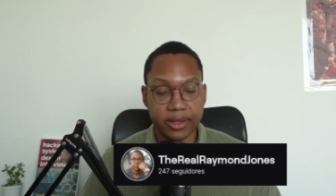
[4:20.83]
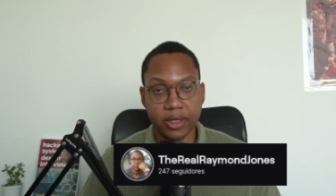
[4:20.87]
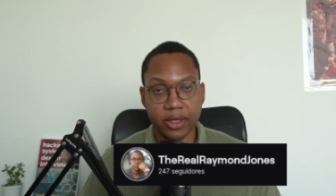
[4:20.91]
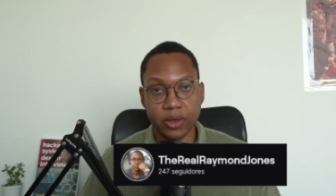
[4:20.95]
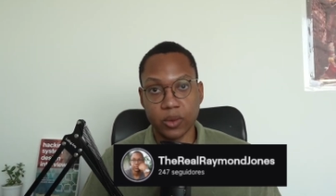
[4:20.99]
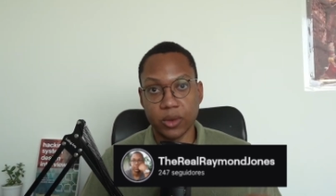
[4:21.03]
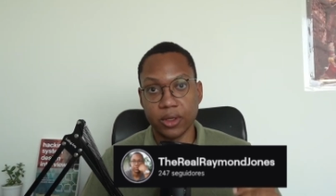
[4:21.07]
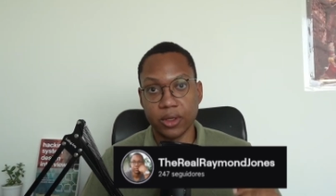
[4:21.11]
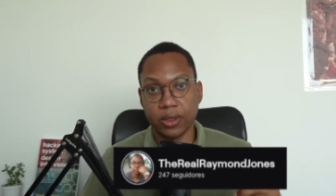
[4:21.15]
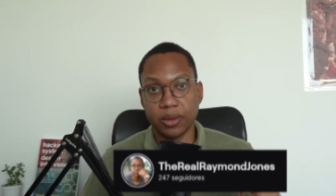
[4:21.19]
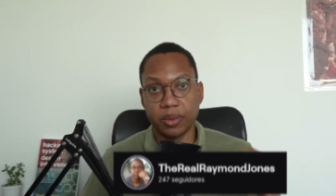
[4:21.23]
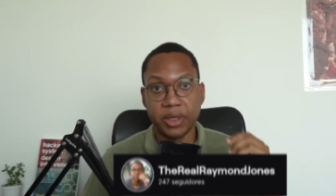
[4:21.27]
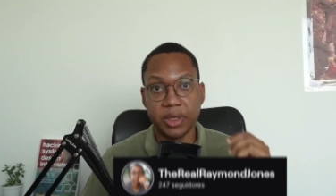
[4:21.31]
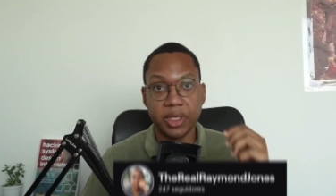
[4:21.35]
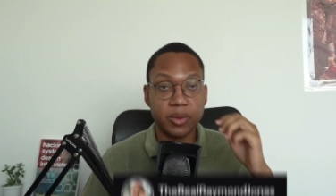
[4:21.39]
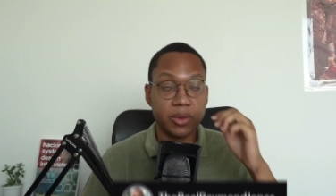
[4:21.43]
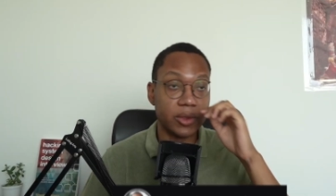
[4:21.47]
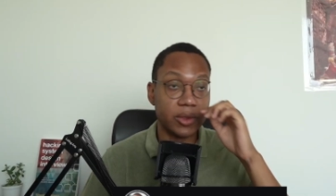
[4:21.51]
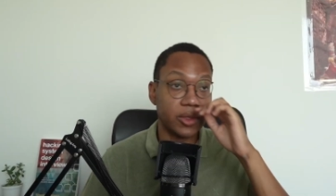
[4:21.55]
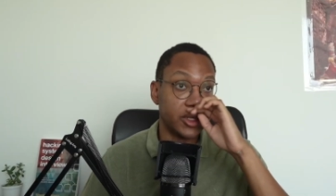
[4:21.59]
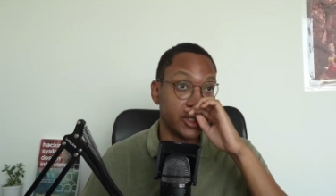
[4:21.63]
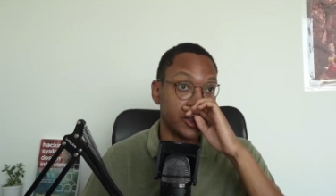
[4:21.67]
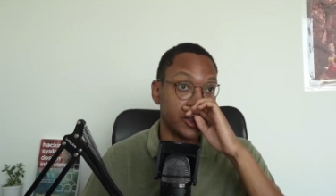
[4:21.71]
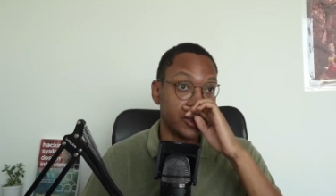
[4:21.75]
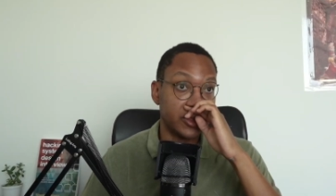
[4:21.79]
There were
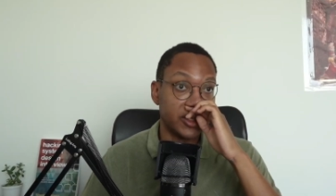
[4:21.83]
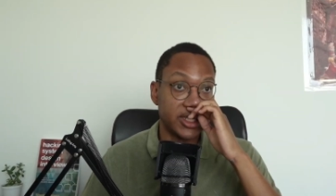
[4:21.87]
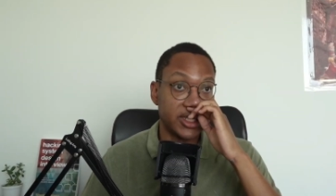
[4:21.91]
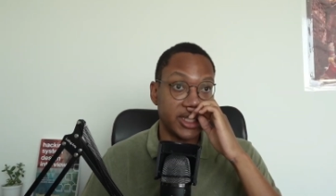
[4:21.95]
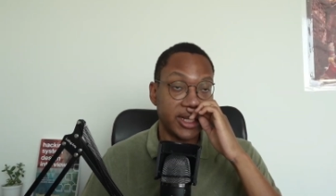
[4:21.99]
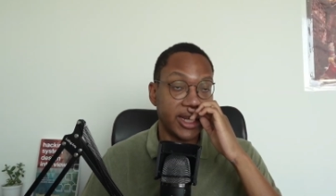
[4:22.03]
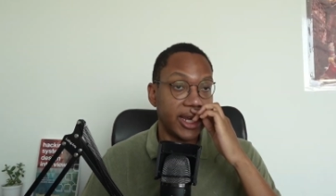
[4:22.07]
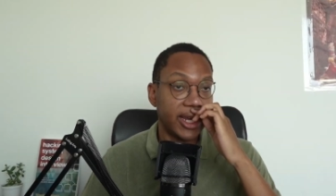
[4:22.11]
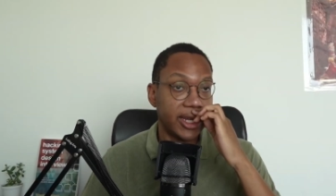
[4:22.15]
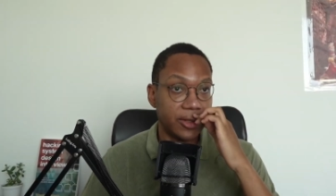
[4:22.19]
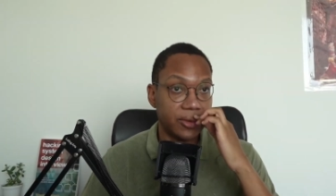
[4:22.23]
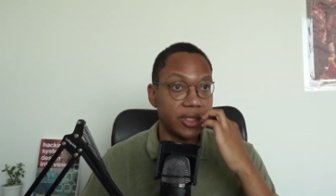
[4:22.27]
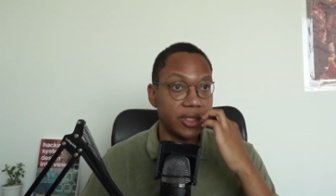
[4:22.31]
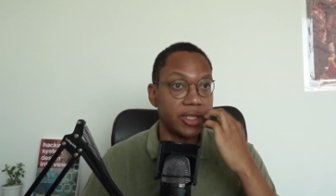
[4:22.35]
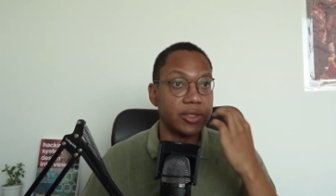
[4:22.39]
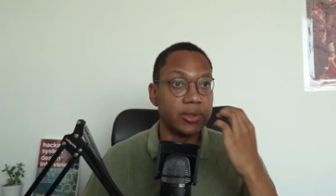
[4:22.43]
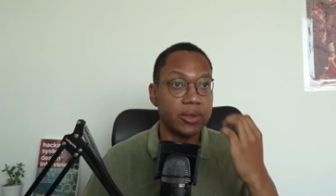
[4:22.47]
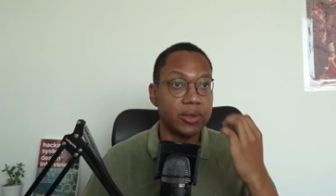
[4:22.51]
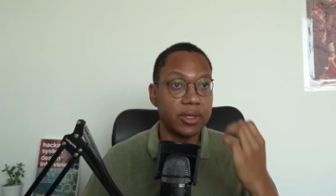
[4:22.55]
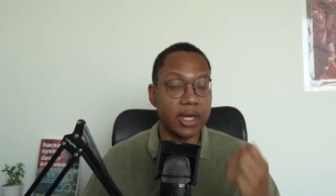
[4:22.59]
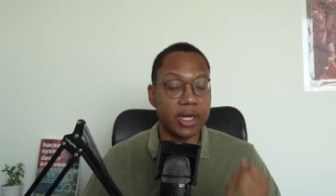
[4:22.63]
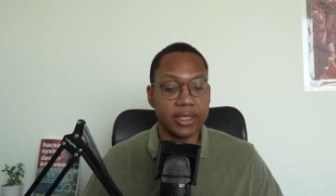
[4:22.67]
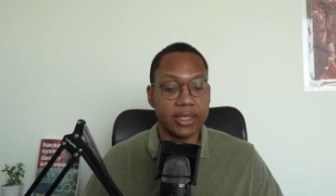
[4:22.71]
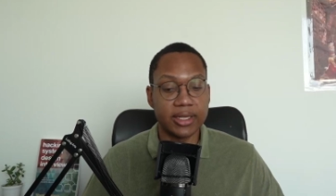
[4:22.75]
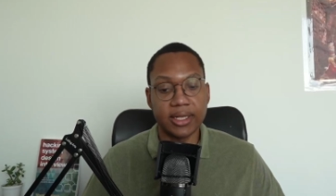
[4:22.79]
people in there who said, hey, you need to do
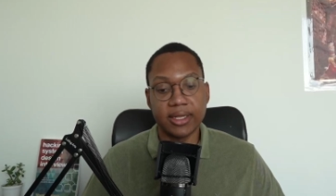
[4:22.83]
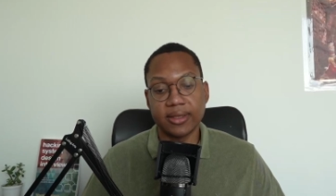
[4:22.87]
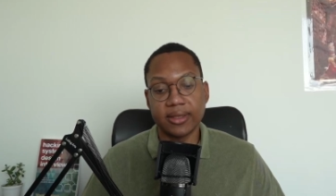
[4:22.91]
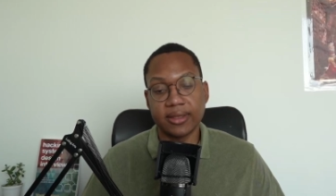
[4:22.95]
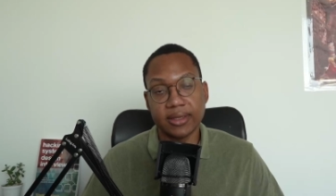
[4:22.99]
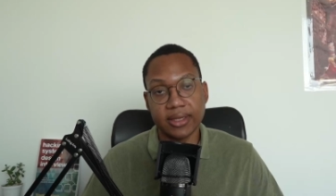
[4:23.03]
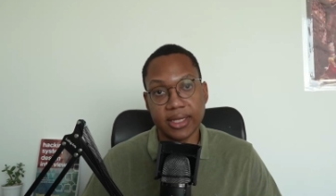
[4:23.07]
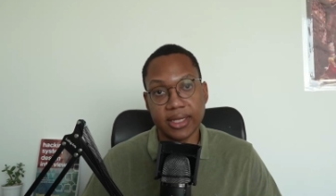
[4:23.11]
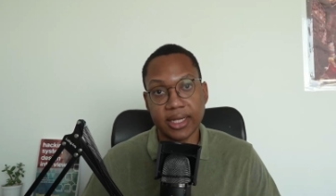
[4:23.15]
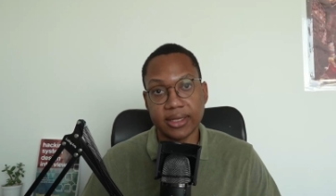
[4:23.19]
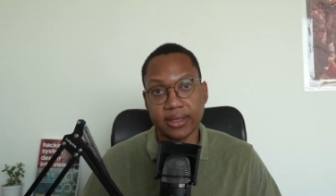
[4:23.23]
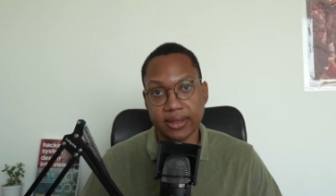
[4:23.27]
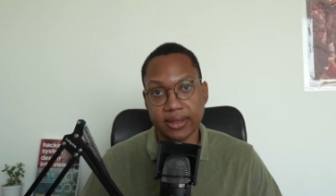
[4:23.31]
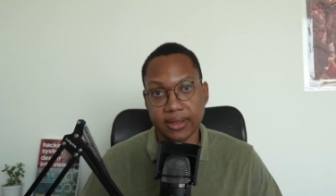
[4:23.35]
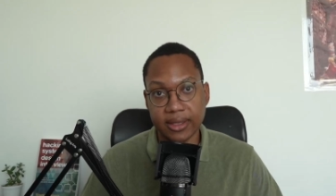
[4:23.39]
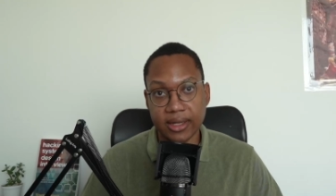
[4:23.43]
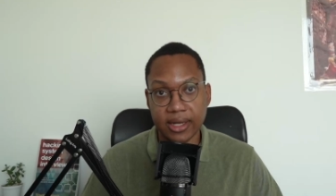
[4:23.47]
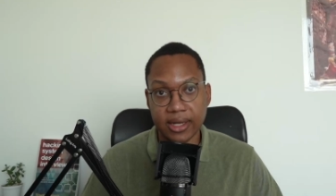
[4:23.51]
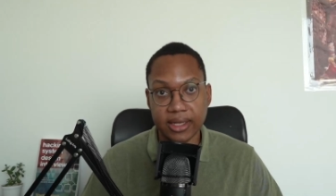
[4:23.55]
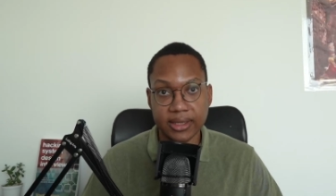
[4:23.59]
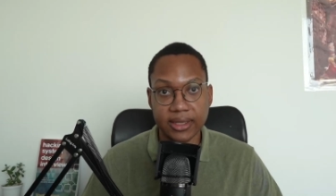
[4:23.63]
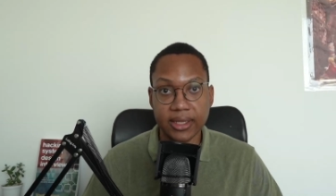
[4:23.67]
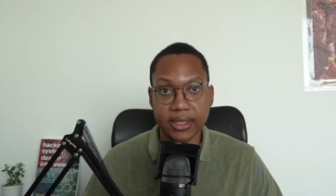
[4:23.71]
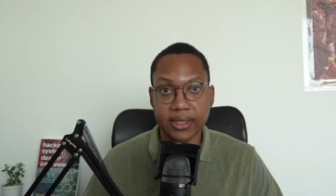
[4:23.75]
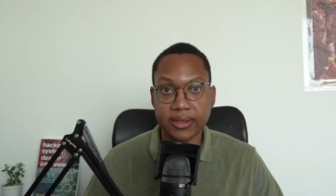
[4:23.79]
contests, and I did the
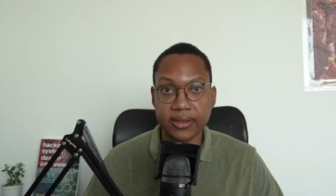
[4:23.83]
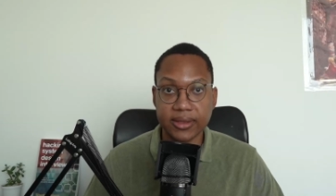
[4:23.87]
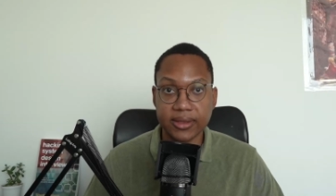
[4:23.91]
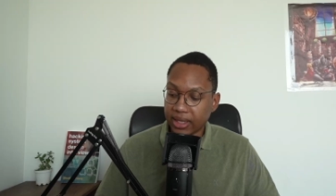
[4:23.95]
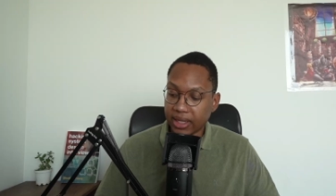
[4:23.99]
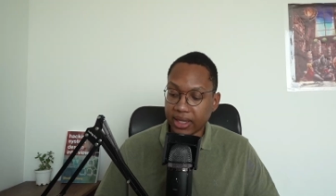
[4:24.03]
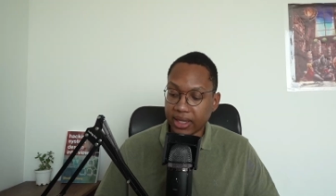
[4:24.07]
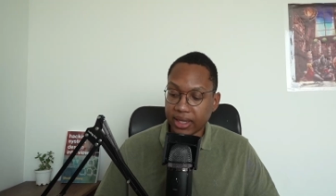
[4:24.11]
contests.